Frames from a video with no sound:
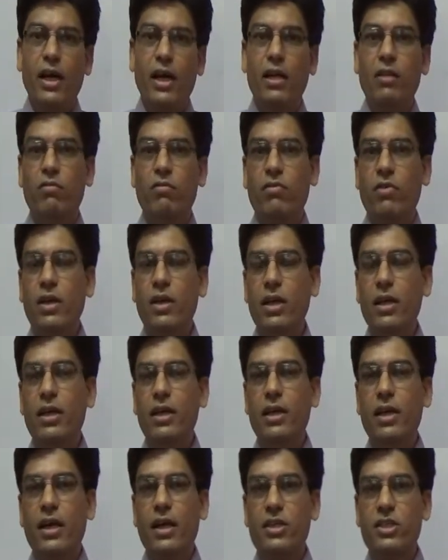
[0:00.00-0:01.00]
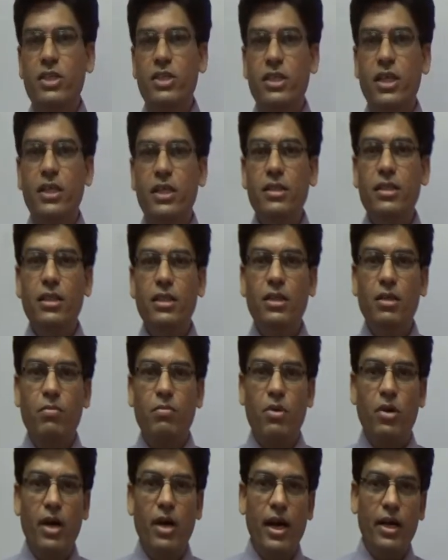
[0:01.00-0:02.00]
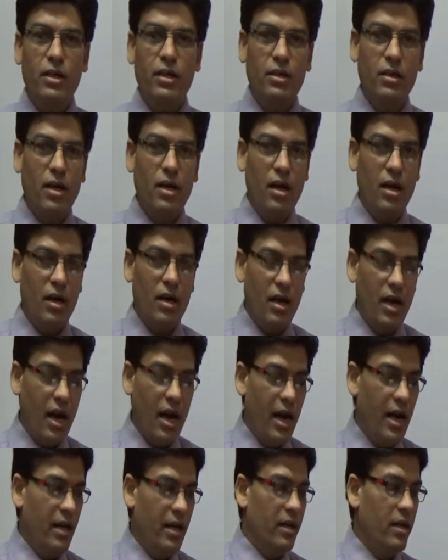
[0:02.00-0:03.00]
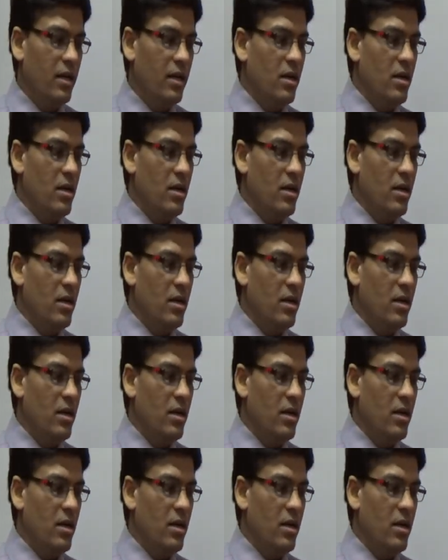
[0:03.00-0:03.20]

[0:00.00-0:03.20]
and freely exchanging the product and